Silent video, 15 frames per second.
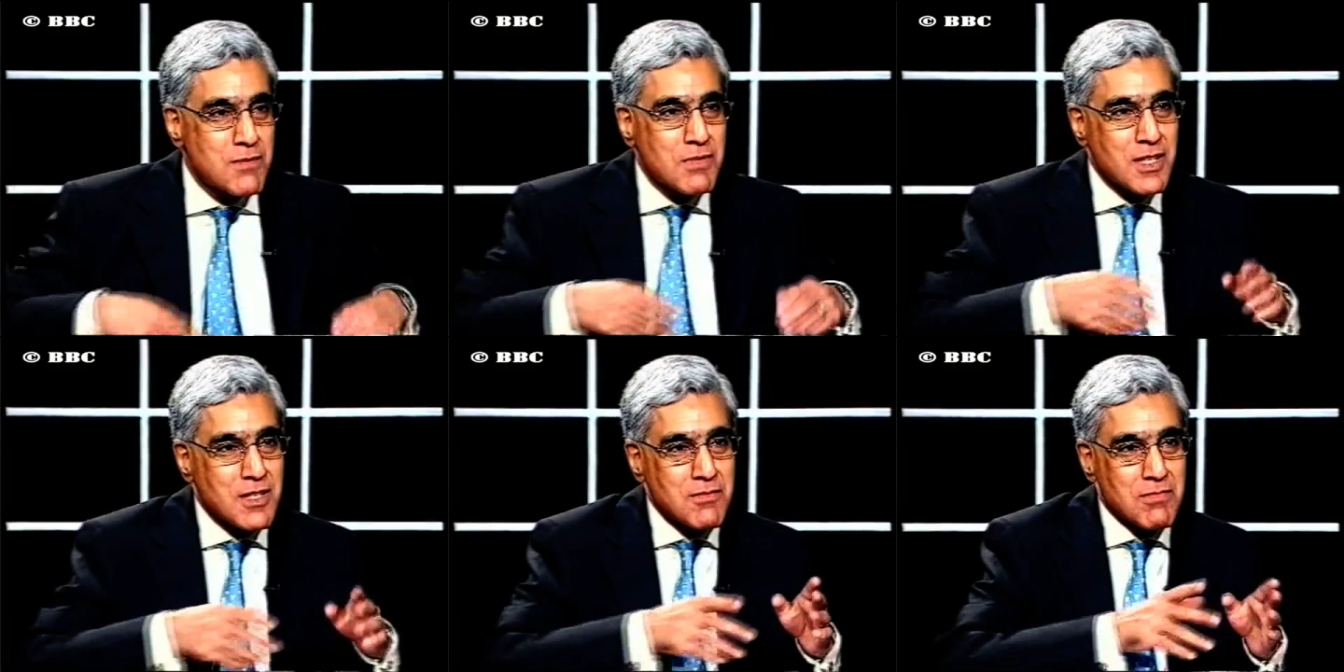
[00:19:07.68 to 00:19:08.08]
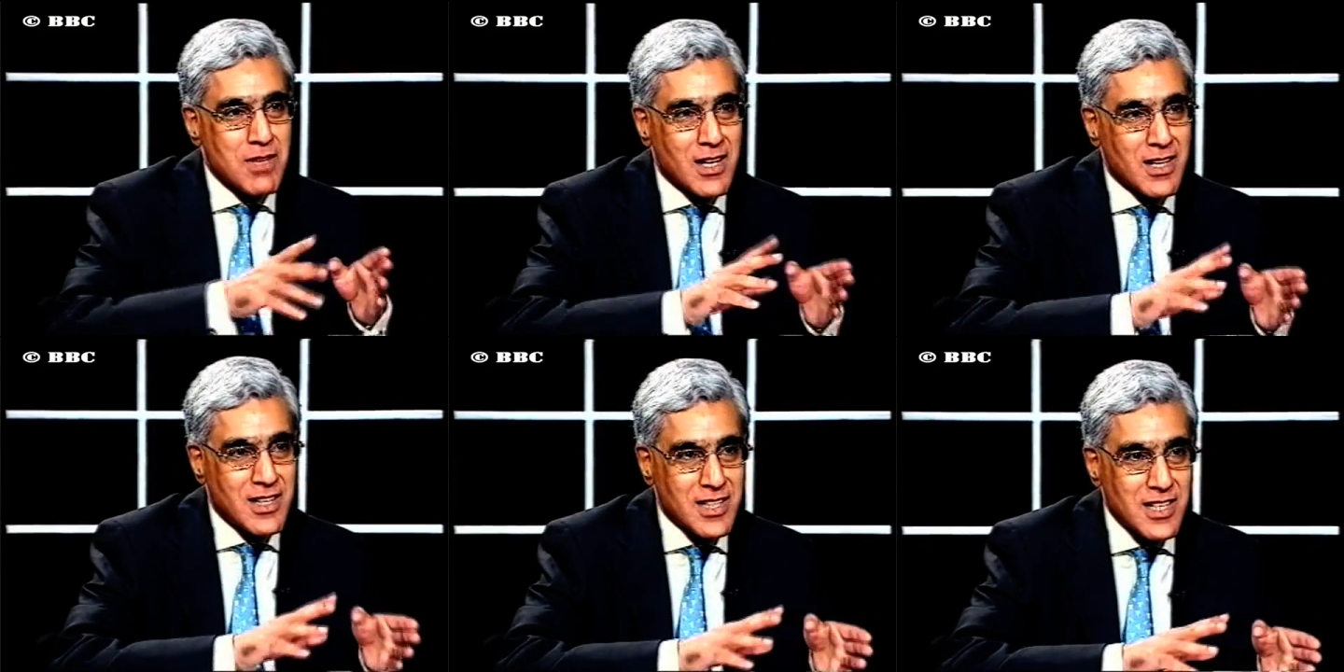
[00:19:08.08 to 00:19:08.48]
smitten
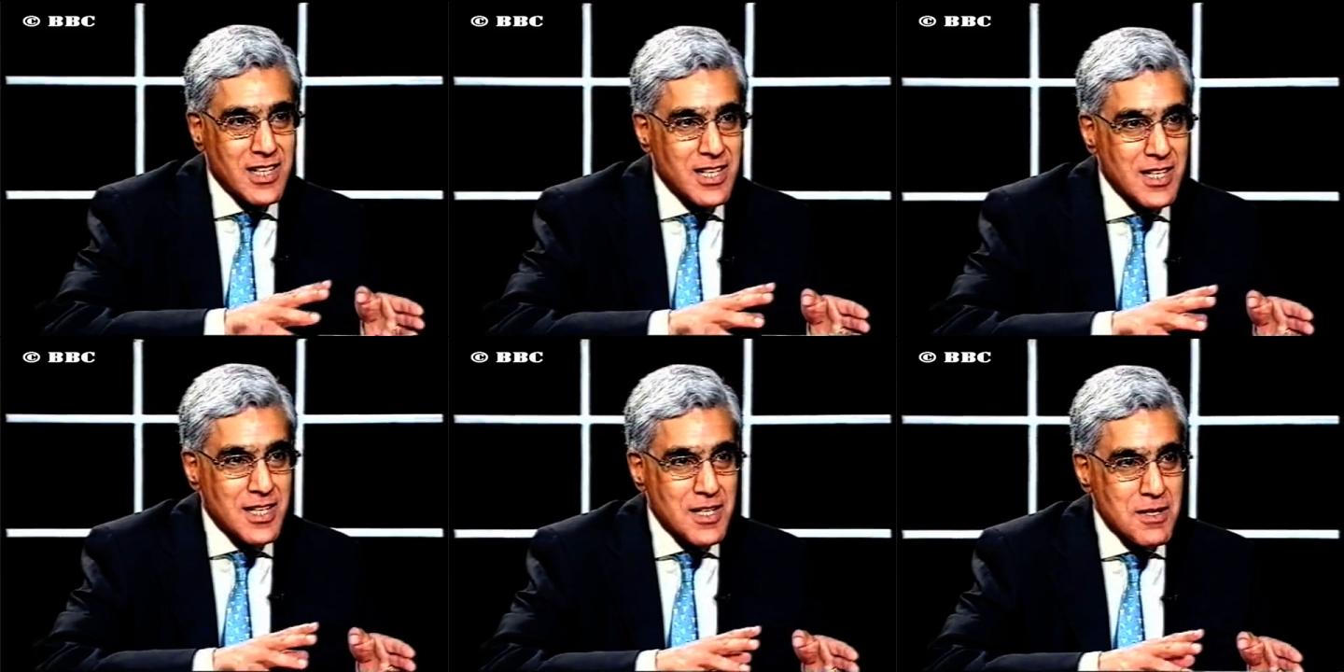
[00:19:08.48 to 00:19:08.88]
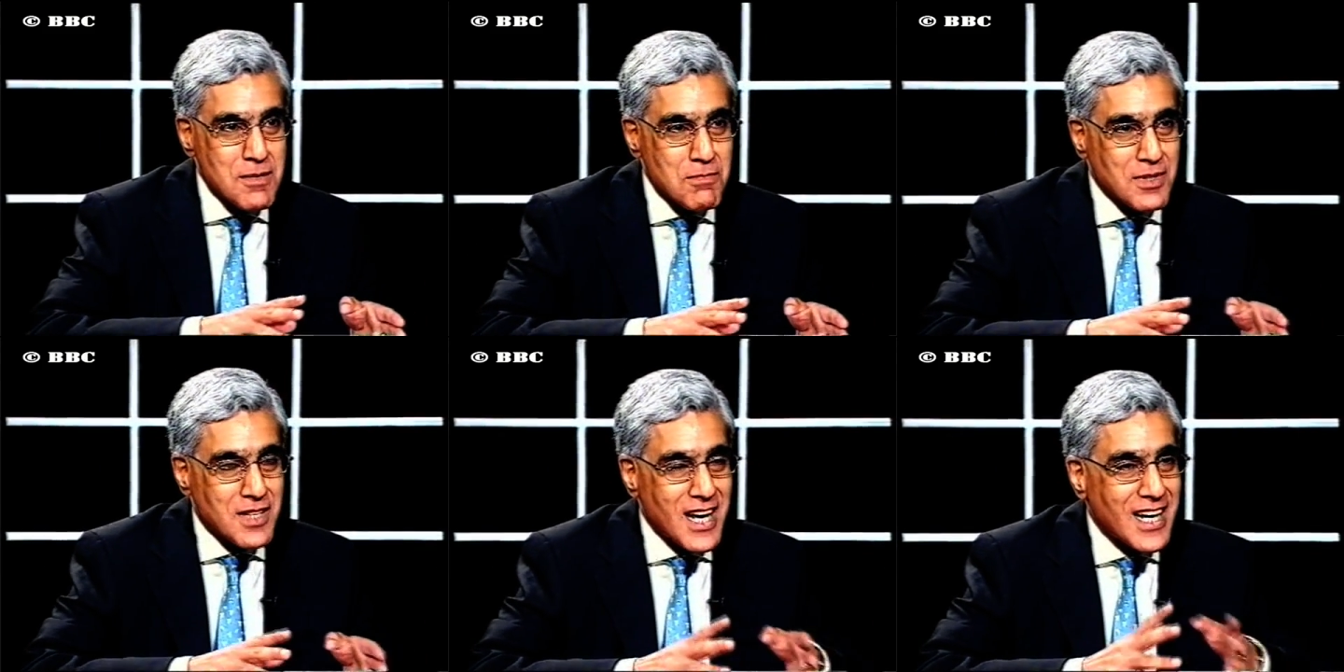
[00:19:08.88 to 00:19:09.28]
by her,
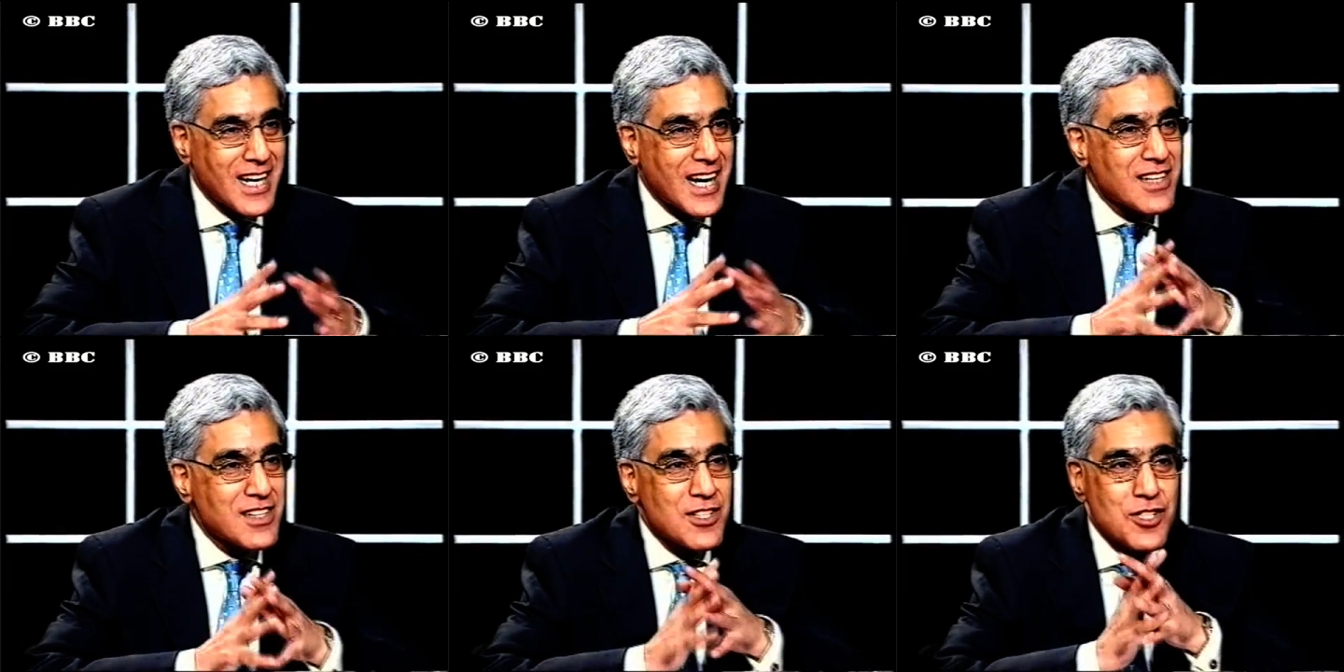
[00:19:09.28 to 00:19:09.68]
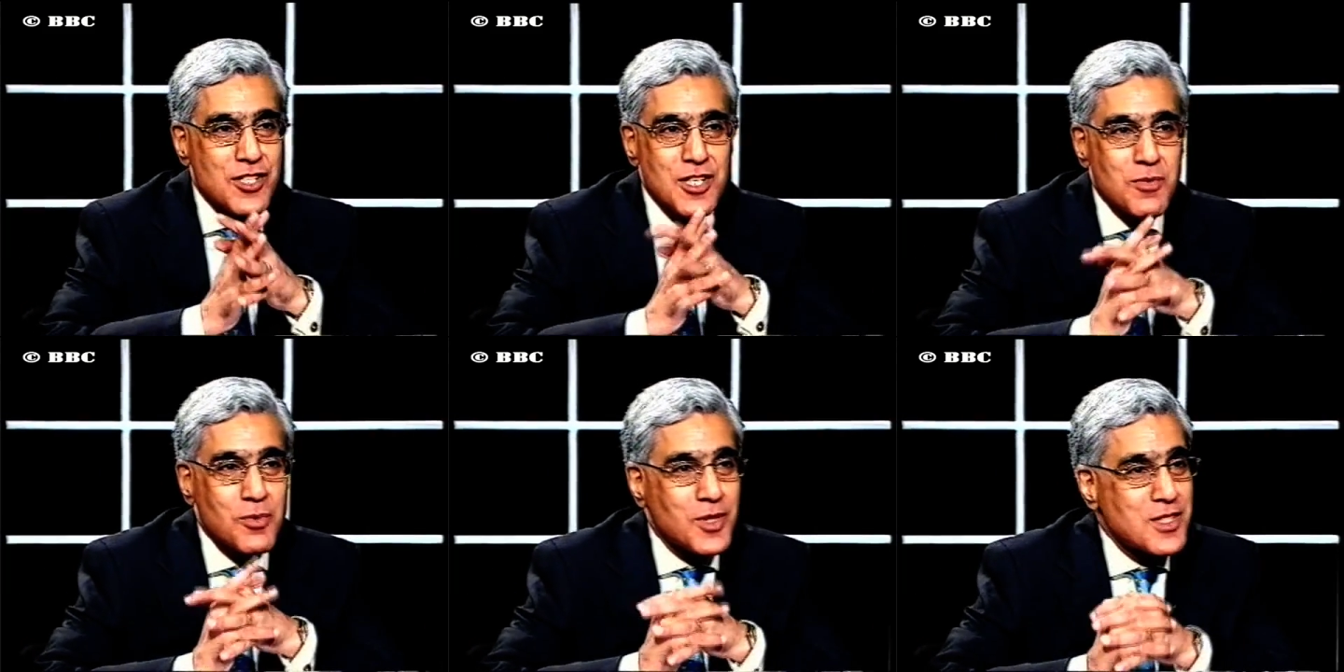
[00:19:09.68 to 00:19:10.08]
but I gather
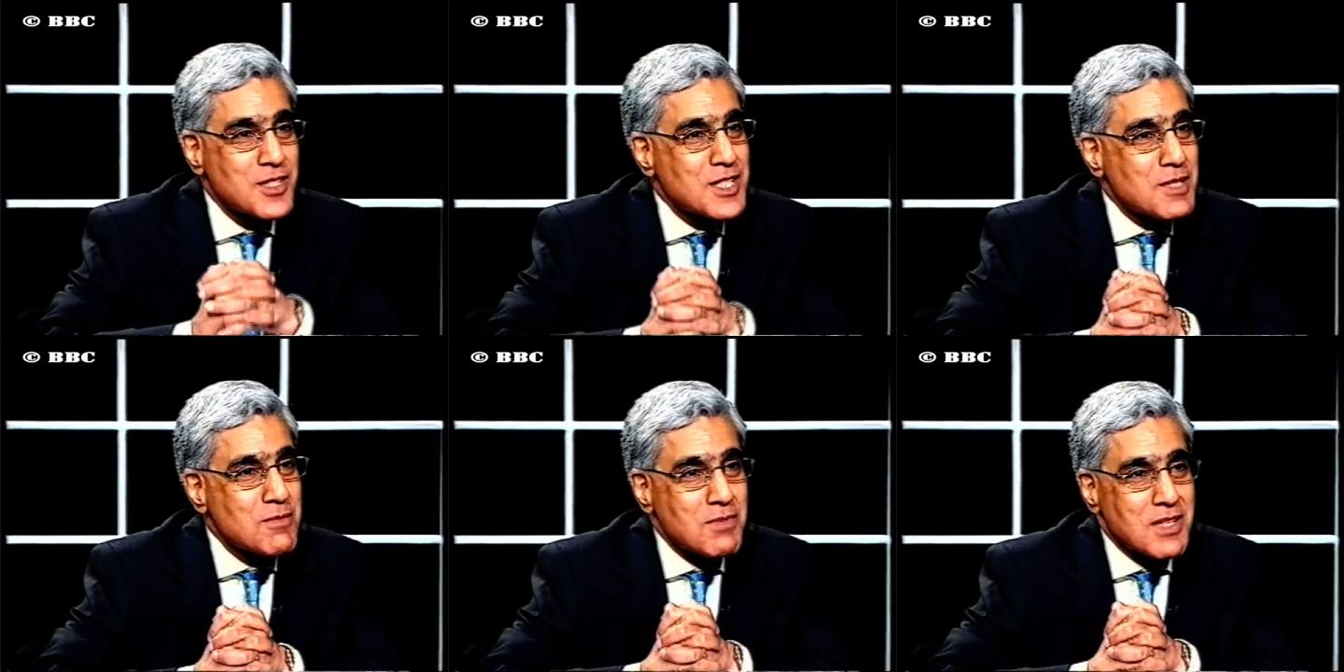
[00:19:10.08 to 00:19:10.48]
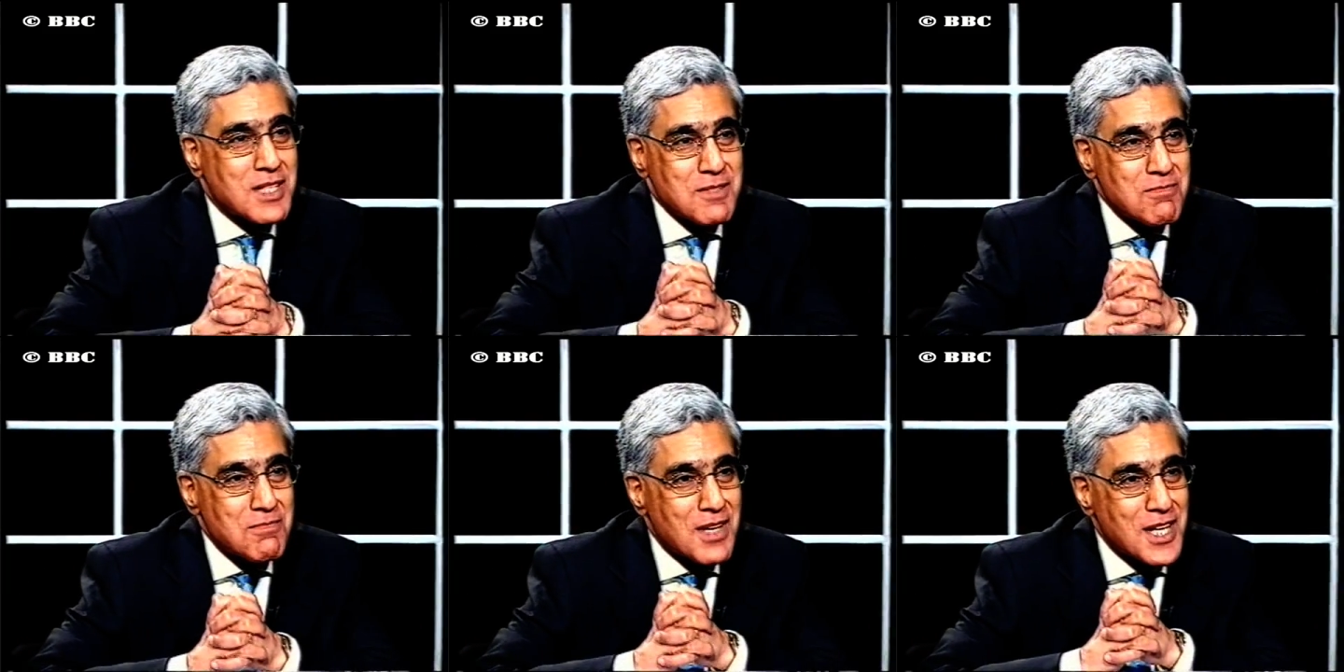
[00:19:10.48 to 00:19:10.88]
she wasn't
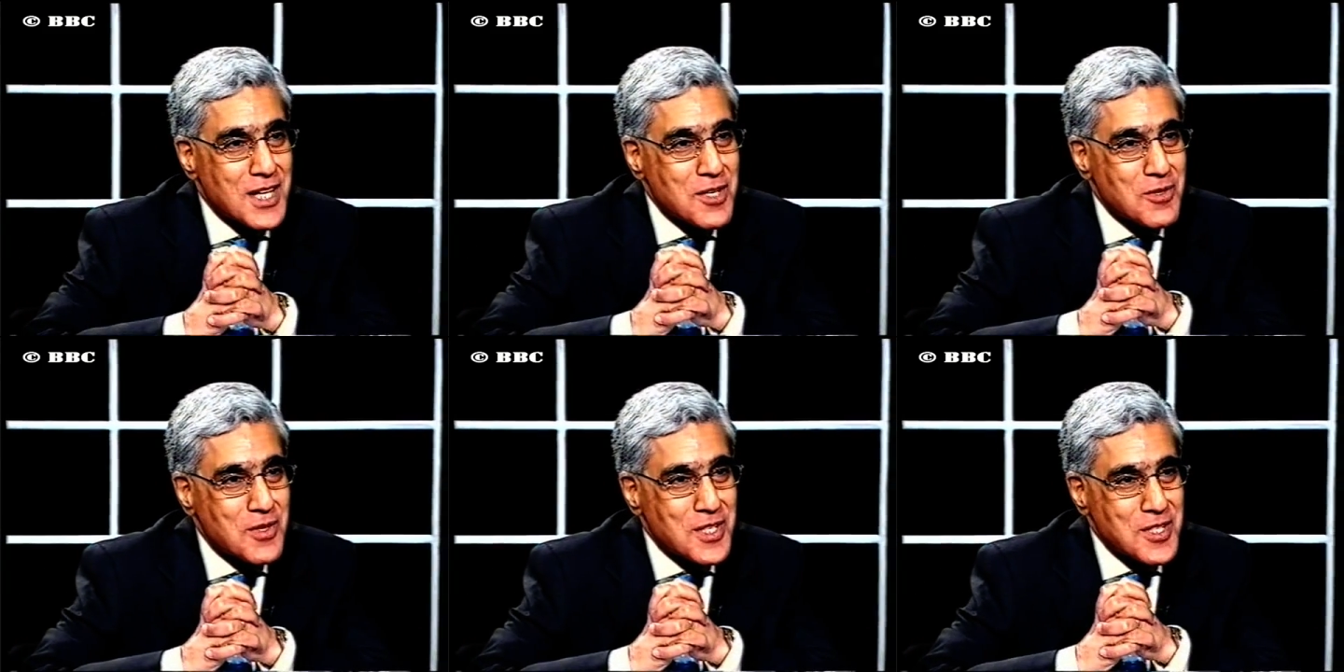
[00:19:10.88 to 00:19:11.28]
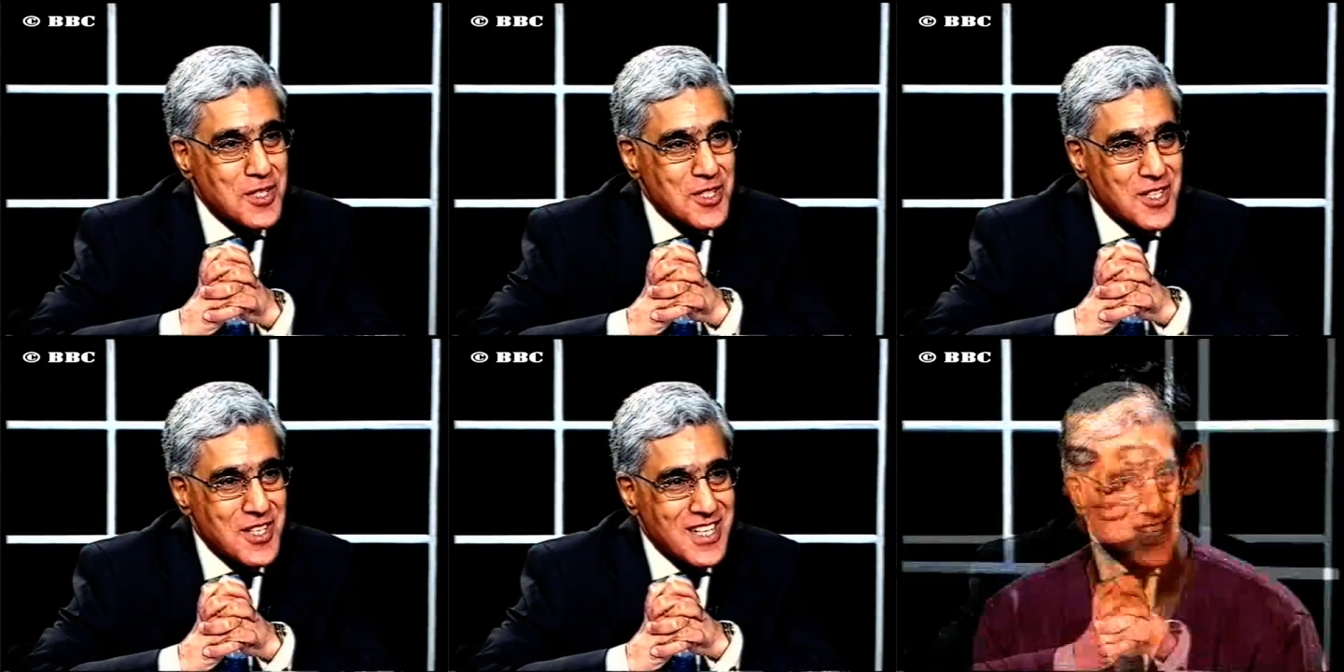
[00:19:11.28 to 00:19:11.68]
smitten by you at
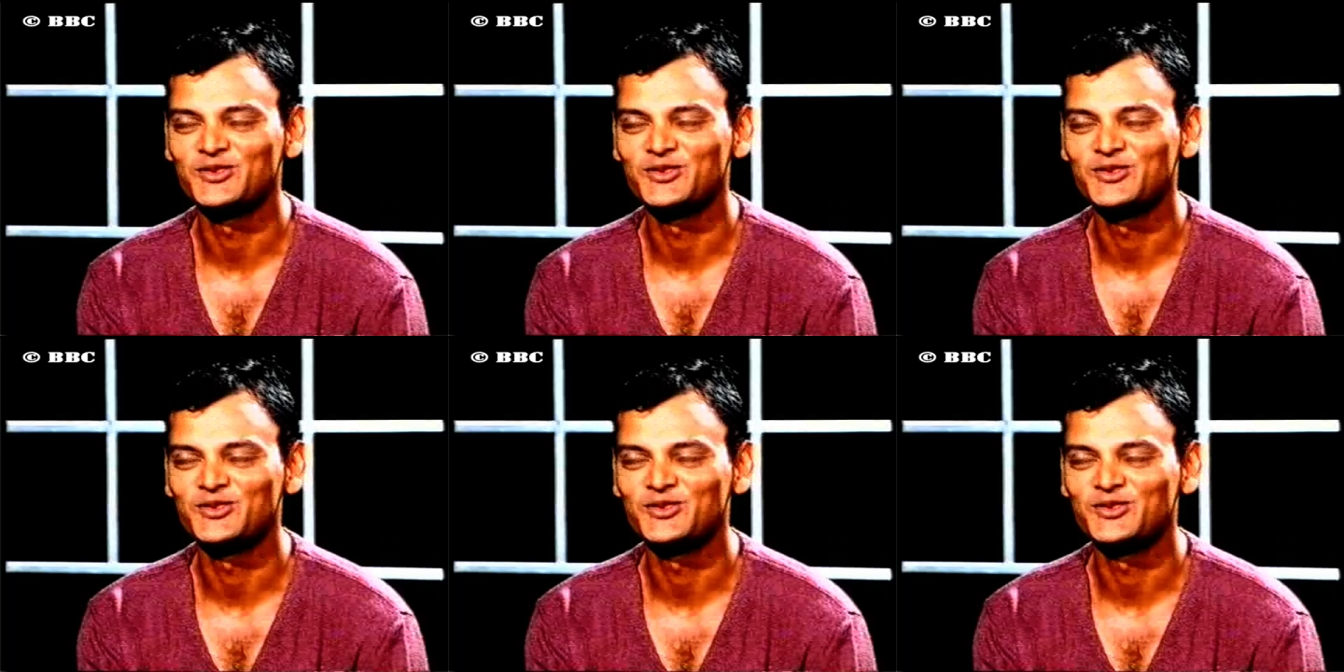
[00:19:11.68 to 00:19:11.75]
all.